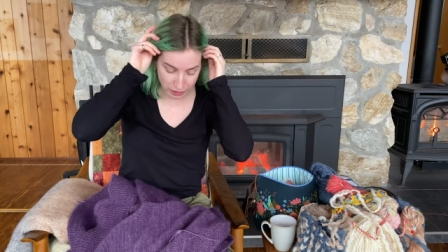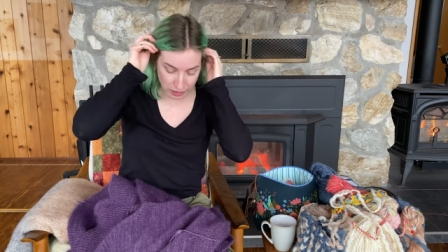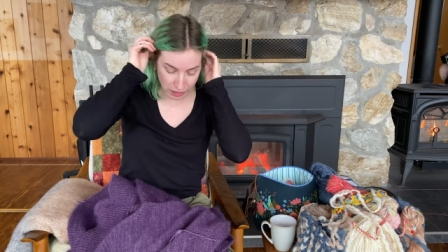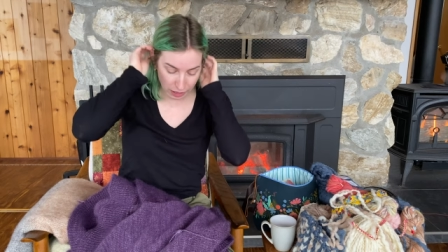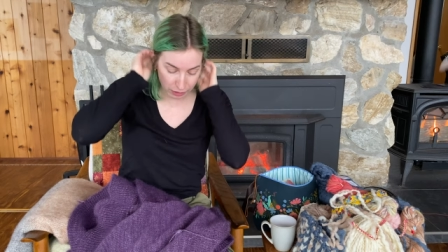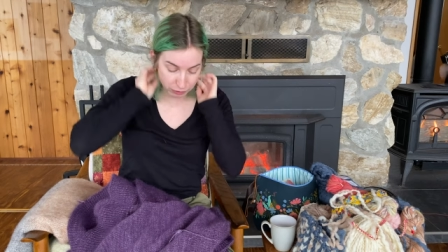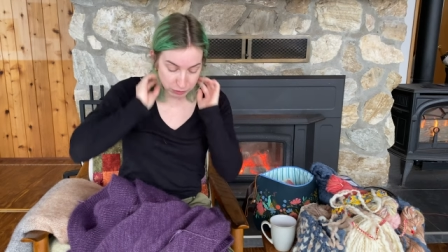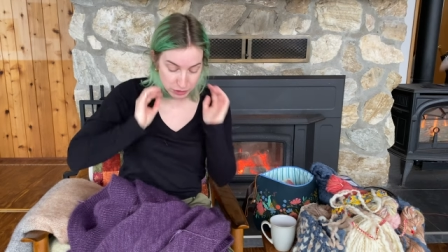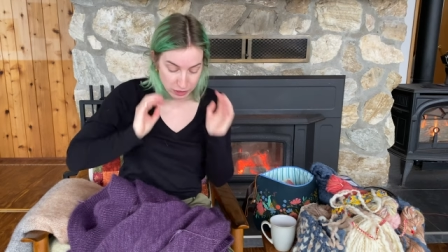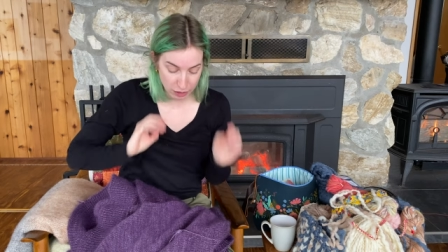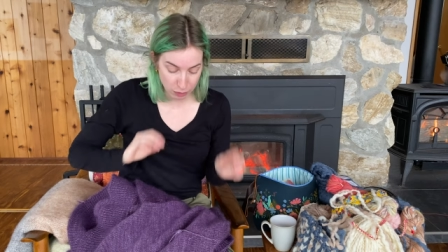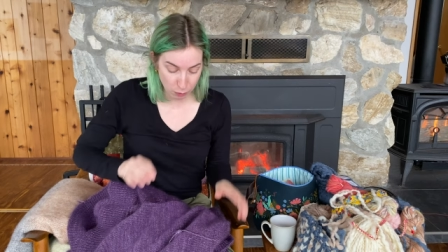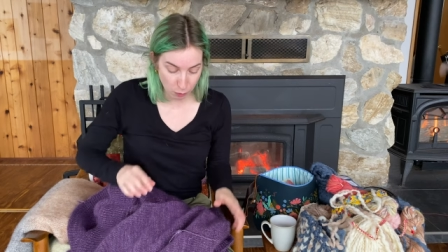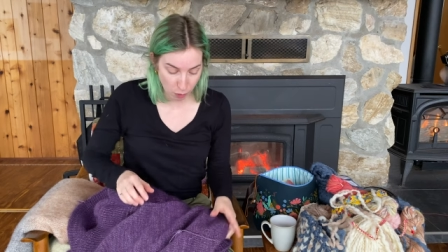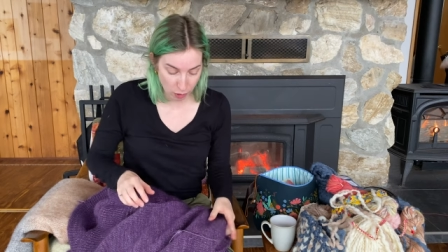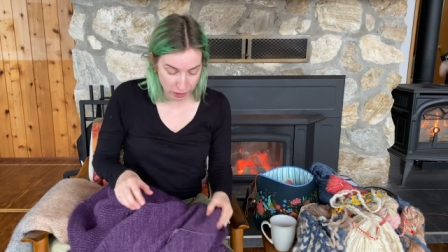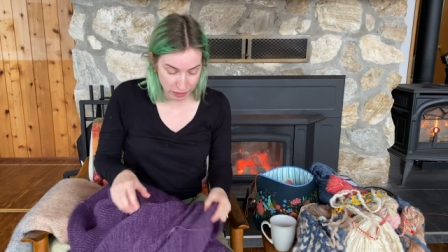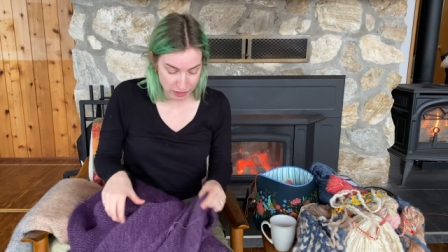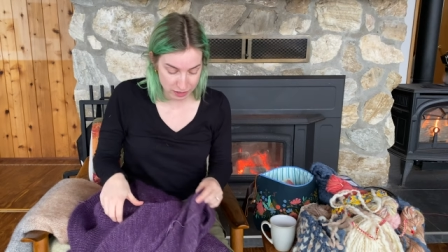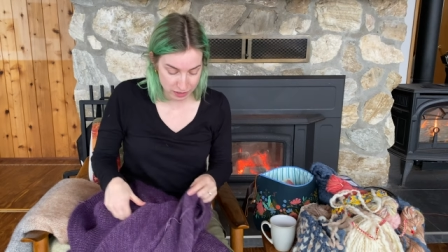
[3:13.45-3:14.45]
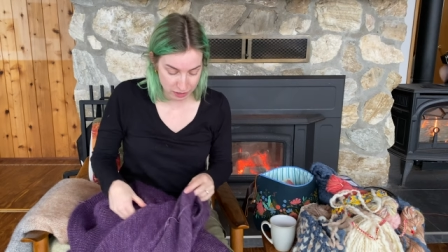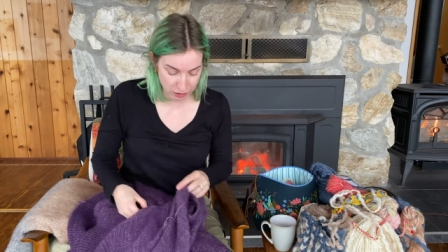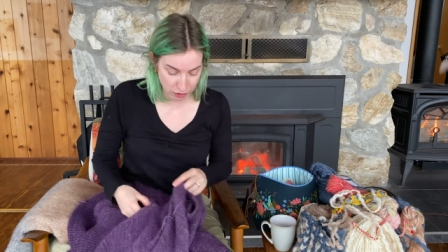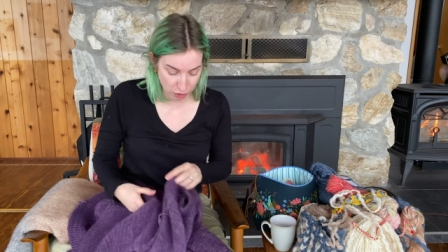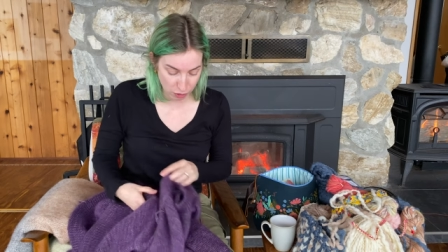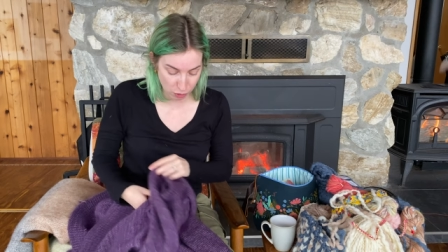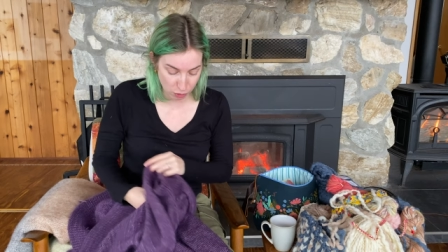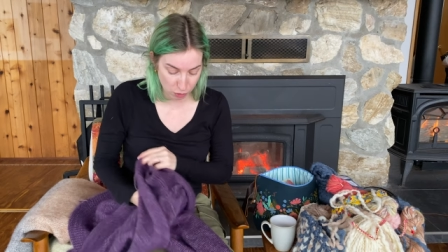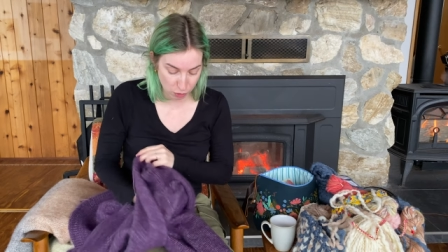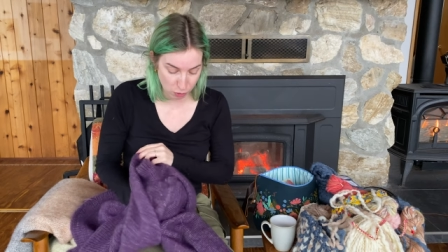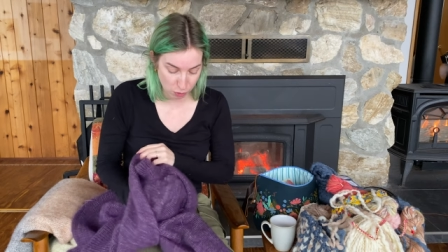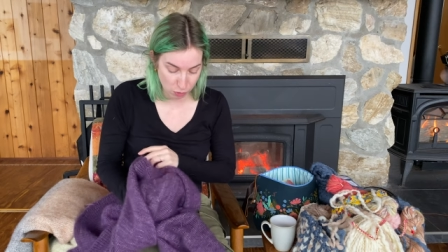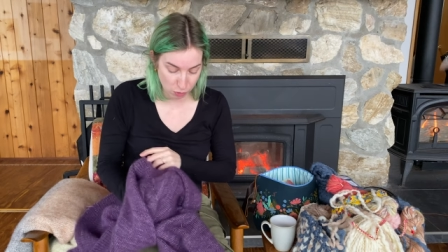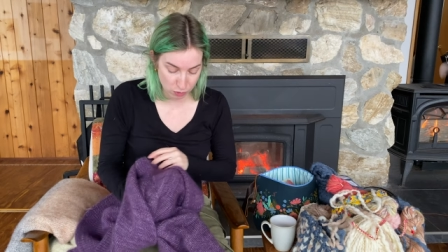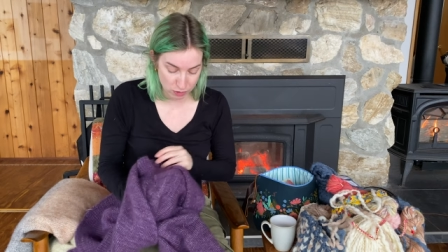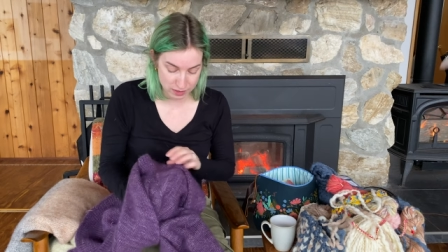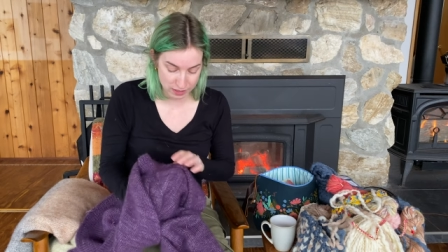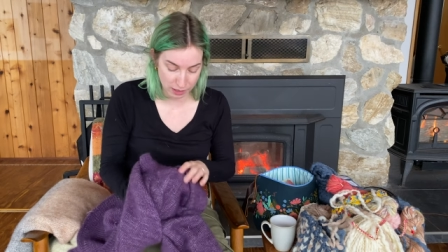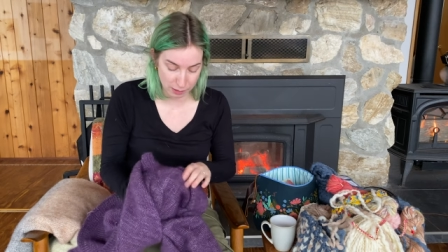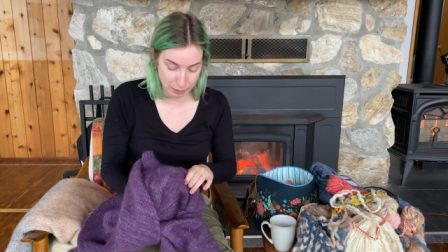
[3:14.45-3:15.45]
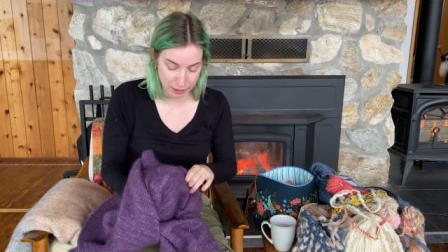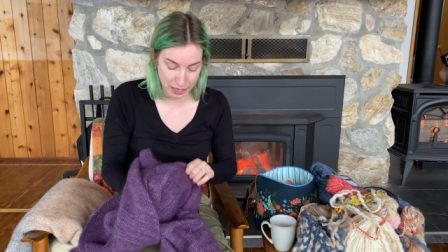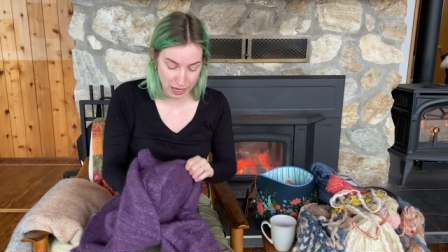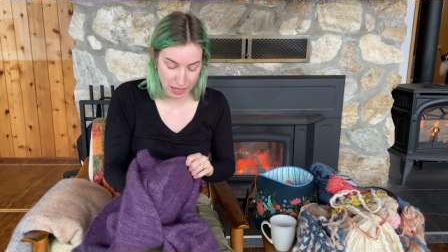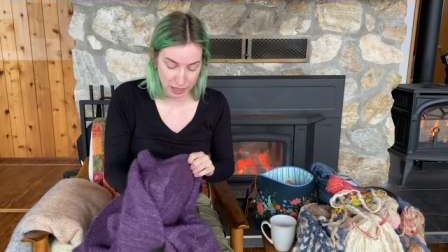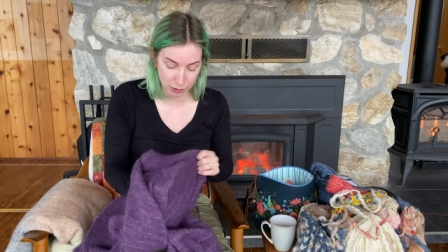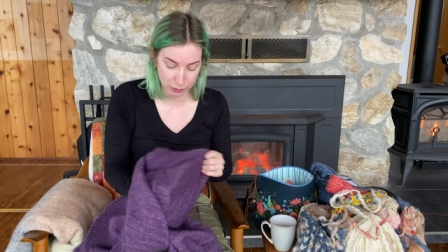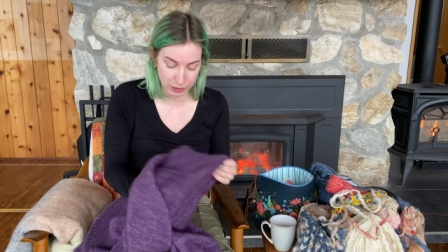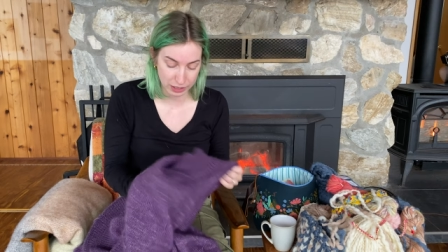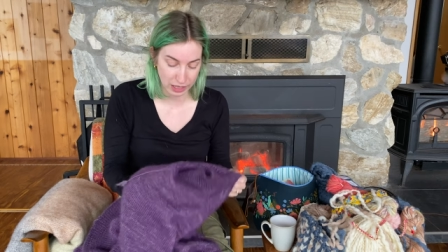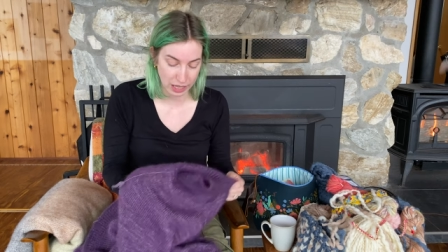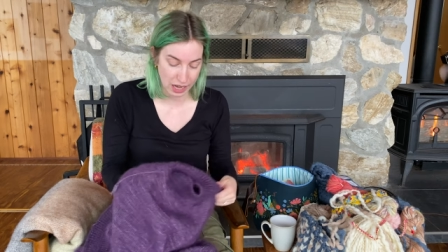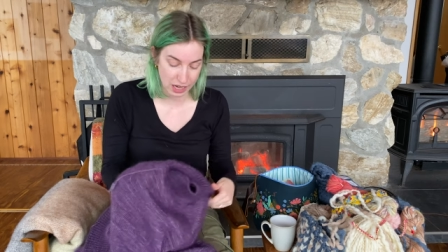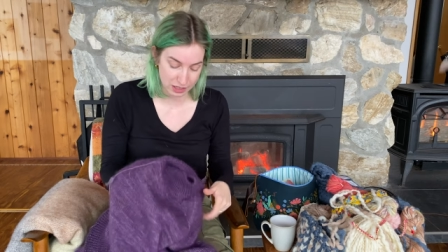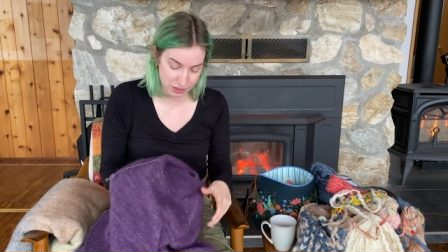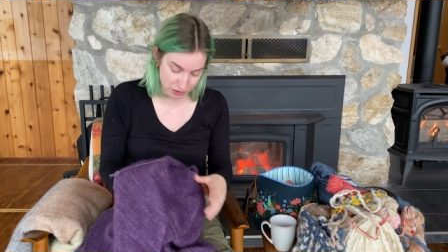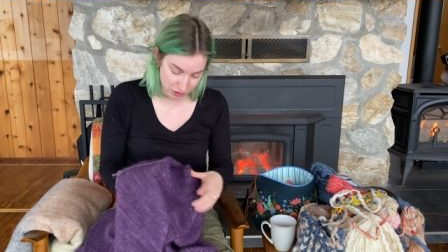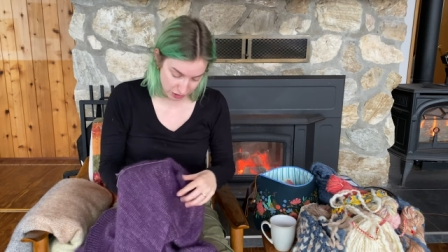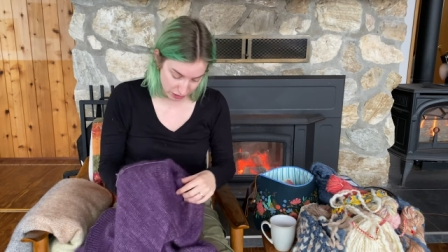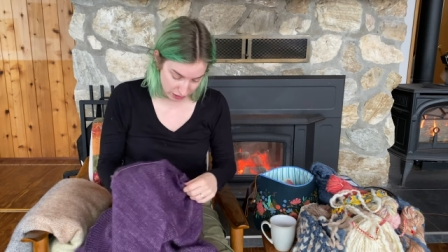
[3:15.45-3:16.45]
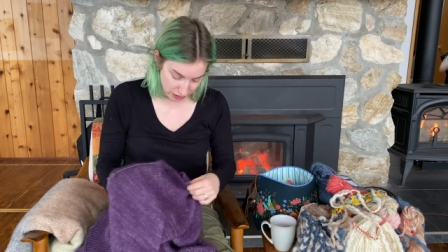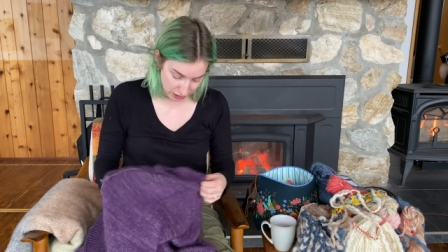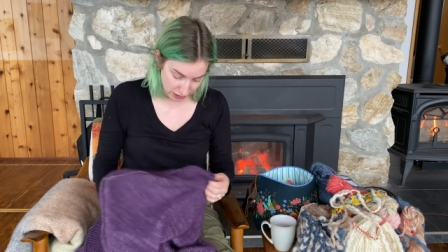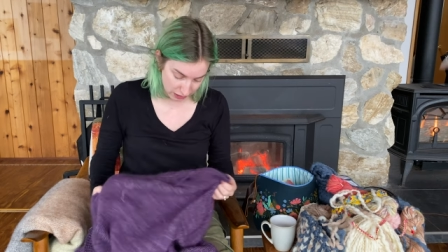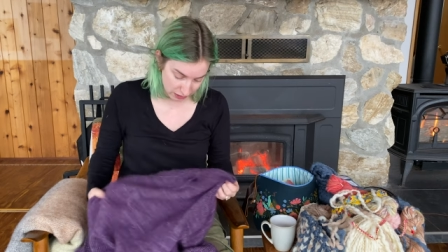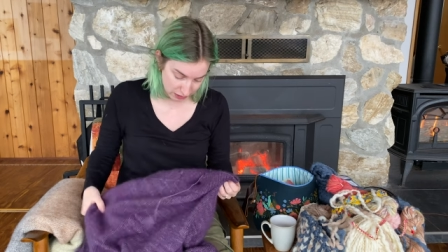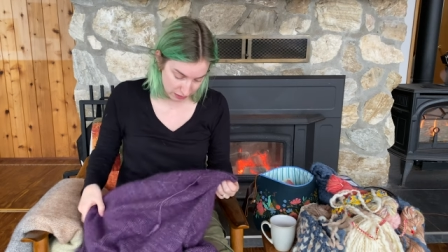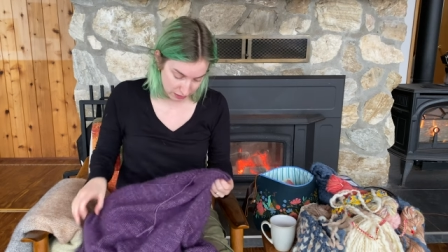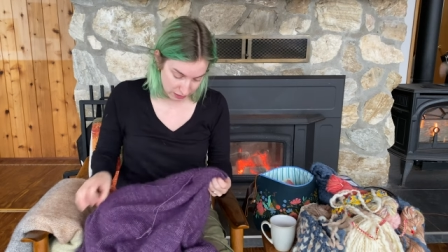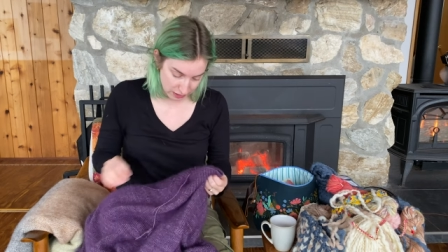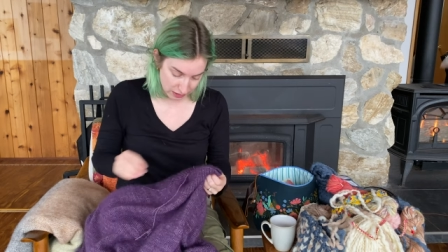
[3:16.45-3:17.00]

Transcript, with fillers: I really wanted to go celebrate Halloween last year.